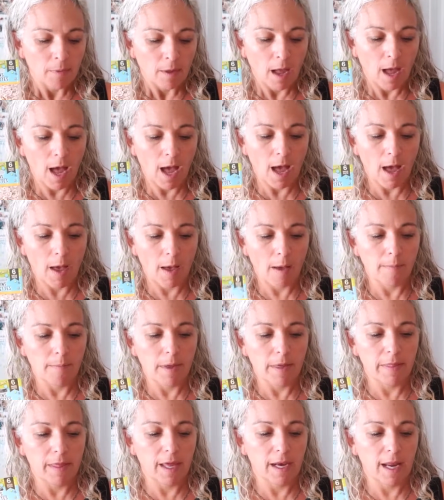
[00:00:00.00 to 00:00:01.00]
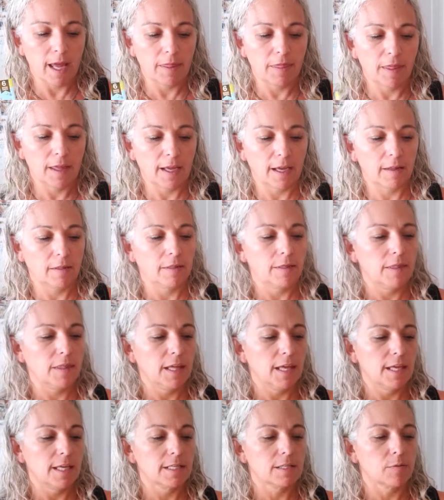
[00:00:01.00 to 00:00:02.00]
And then I think
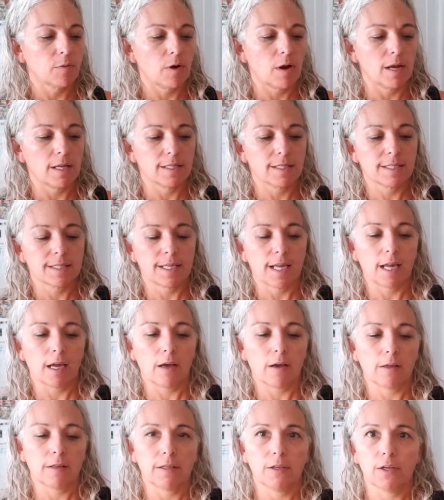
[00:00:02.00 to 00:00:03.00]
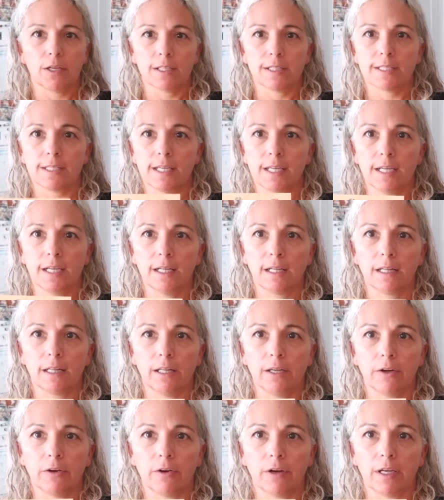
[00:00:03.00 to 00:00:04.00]
these were on sale. You could see
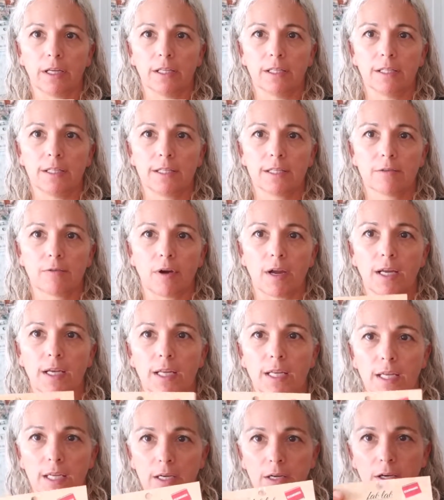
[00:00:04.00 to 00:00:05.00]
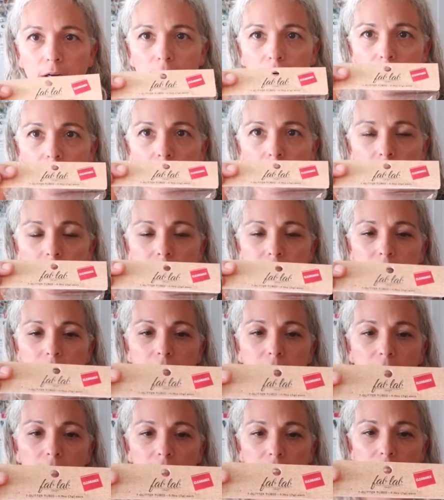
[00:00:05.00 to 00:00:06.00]
clearance right here. I see
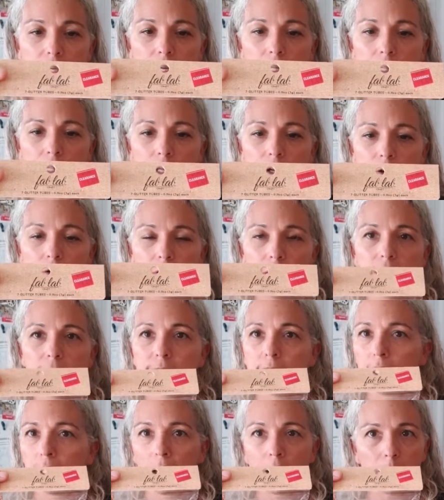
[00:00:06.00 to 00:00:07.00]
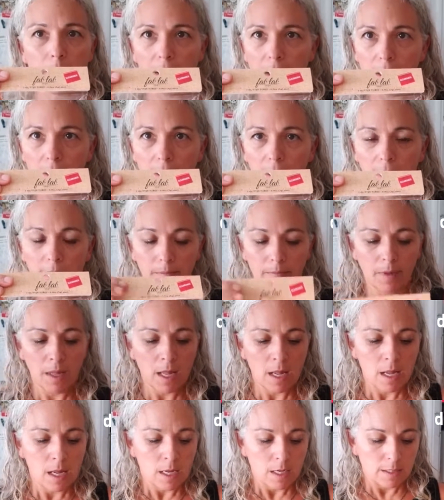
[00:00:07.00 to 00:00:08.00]
things on clearance and I buy them.
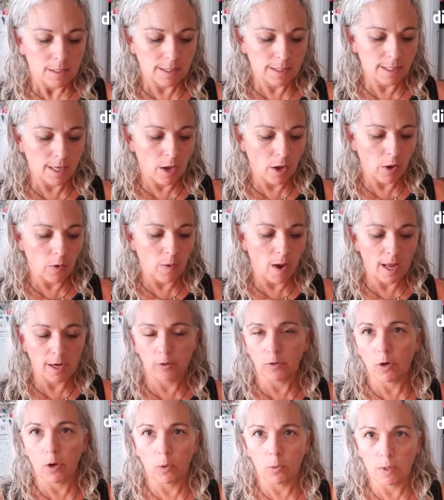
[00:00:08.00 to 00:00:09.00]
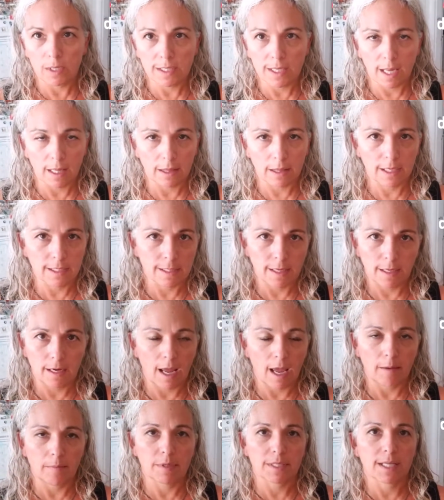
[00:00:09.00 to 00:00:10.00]
So I don't always get things on
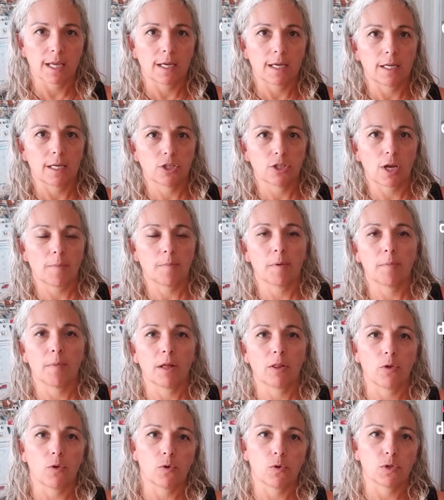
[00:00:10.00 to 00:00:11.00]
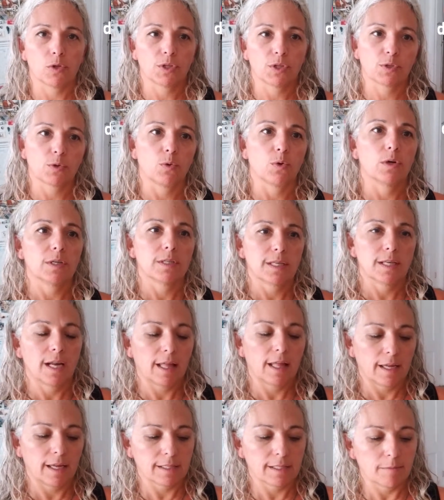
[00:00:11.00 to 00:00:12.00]
Amazon. I shop at my local stores and I
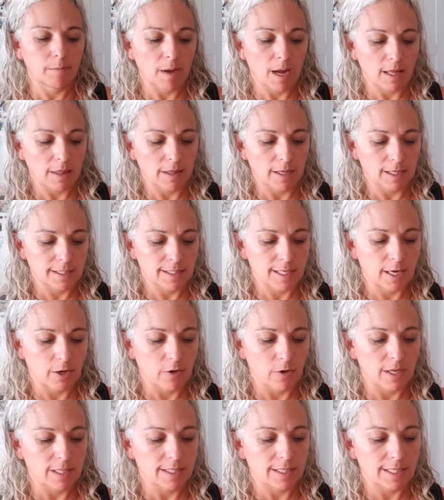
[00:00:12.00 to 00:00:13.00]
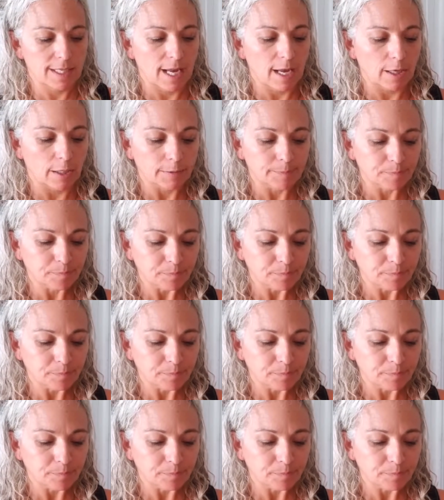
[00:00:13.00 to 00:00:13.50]
like to buy things that are on sale.